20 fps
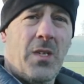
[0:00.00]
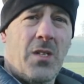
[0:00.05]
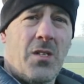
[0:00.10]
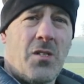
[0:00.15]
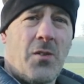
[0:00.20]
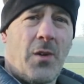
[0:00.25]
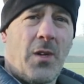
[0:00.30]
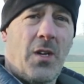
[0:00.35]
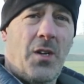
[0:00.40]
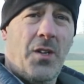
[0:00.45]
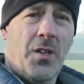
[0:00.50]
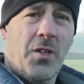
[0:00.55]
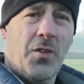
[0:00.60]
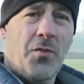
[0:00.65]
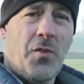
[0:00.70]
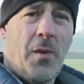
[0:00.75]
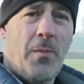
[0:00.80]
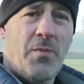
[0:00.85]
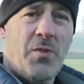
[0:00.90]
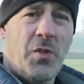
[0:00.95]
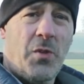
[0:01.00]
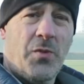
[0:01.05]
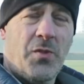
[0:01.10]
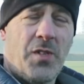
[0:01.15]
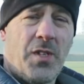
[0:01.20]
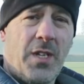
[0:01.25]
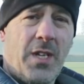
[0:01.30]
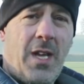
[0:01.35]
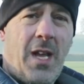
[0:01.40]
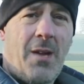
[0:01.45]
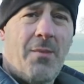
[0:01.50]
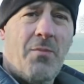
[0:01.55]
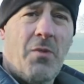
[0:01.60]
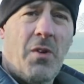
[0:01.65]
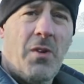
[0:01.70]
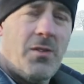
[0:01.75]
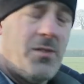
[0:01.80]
so it kind of grips onto the camera.